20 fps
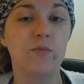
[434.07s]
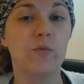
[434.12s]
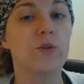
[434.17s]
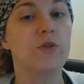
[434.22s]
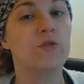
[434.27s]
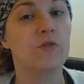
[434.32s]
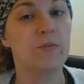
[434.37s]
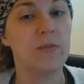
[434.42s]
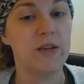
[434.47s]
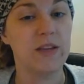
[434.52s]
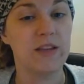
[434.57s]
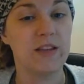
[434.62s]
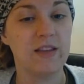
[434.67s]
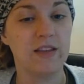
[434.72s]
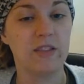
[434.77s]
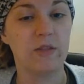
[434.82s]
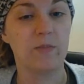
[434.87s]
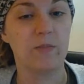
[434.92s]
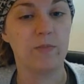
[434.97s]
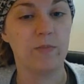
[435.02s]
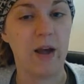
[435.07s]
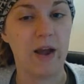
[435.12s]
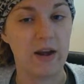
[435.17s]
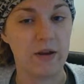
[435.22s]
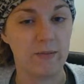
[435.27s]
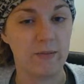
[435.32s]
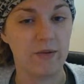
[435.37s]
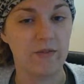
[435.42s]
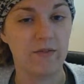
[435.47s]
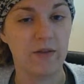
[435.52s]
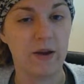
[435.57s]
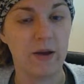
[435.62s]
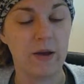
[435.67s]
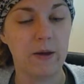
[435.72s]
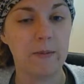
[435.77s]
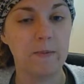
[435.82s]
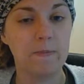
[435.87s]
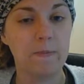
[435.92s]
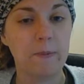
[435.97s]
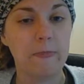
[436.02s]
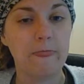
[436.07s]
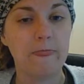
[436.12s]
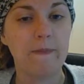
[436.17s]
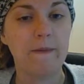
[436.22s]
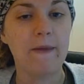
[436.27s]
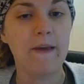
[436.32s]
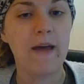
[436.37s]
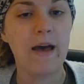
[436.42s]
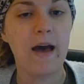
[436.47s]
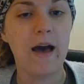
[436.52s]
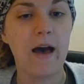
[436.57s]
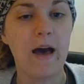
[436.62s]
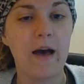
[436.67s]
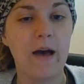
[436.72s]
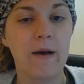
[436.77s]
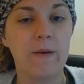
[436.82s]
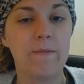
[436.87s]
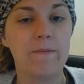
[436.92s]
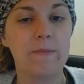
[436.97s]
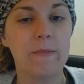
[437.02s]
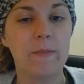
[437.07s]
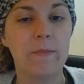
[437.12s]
which would be the spina bifida.